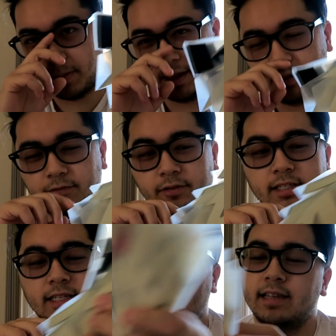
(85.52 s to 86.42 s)
pick
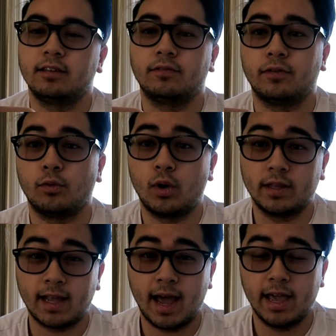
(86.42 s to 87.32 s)
different sizes for
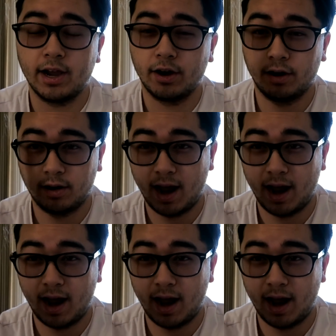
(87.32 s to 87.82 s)
what tire